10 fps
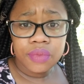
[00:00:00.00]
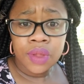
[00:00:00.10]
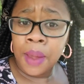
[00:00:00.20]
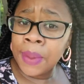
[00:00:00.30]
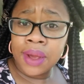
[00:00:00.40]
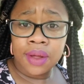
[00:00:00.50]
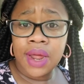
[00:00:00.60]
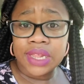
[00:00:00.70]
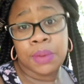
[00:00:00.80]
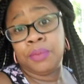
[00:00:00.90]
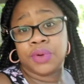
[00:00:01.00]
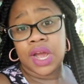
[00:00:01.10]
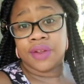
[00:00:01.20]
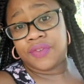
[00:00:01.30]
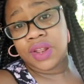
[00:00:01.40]
I'm not gonna lie, So I'm
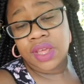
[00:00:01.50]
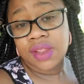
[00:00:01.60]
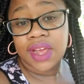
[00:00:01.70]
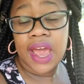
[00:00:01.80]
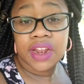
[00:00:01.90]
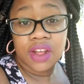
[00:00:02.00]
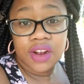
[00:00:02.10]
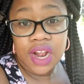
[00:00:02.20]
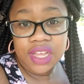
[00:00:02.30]
kind of funny. Like I had to learn not